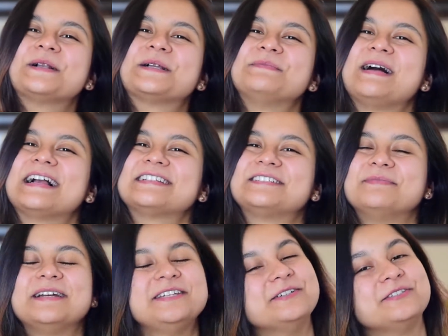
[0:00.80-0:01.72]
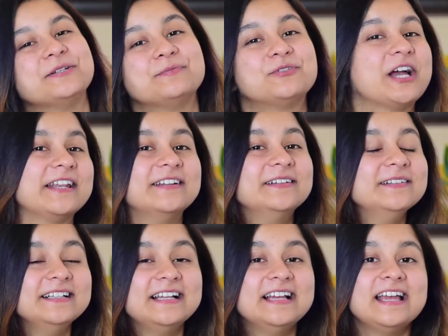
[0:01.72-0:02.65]
welcome back to my YouTube
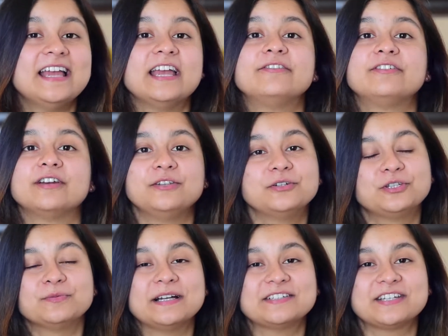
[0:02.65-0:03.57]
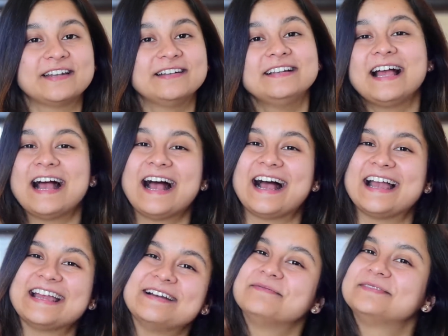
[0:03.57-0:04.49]
channel. If you're new to my channel,
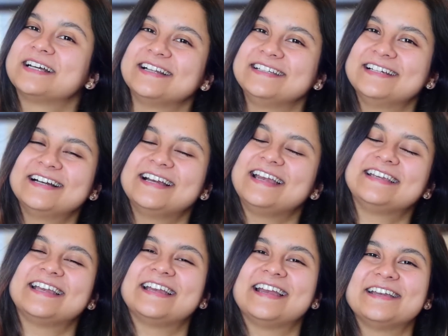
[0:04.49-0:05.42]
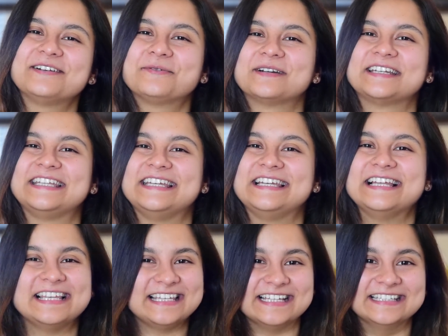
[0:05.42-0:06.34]
hi, I'm Tanya aka Quirky
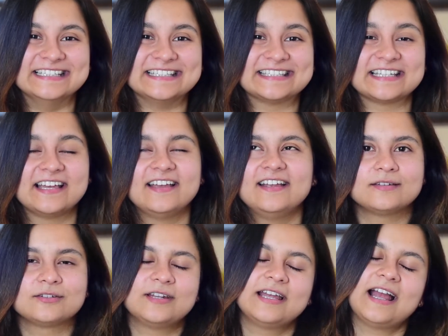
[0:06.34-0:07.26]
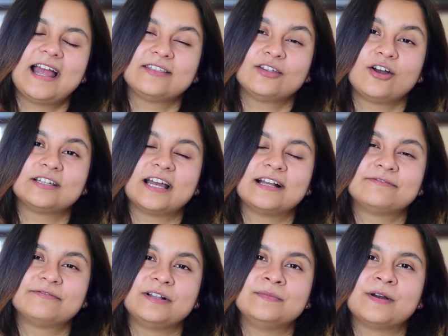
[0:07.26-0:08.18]
Lens. Today I thought I'd
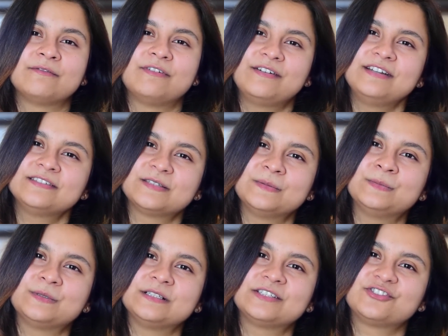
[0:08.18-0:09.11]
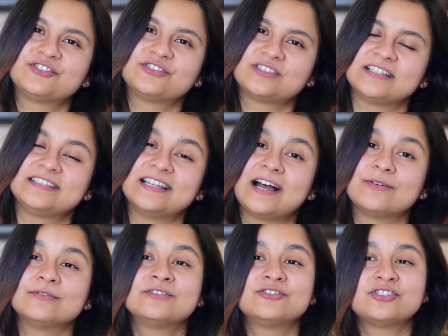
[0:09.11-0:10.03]
film a very simple sit
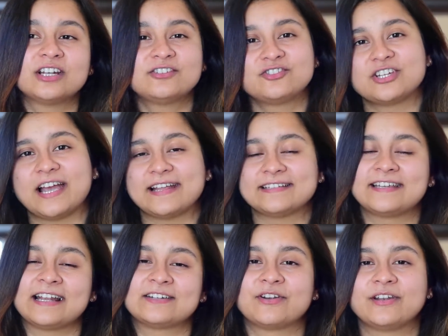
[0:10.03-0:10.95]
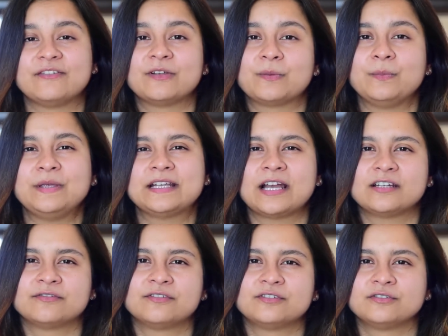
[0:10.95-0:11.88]
down, chit chat, get ready with me
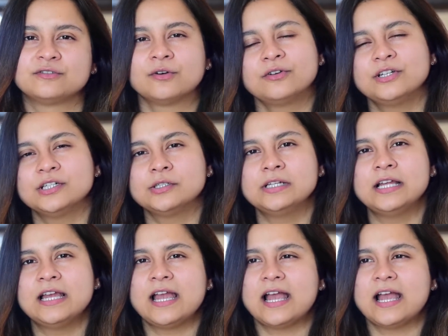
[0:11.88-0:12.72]
kind of a tutorial,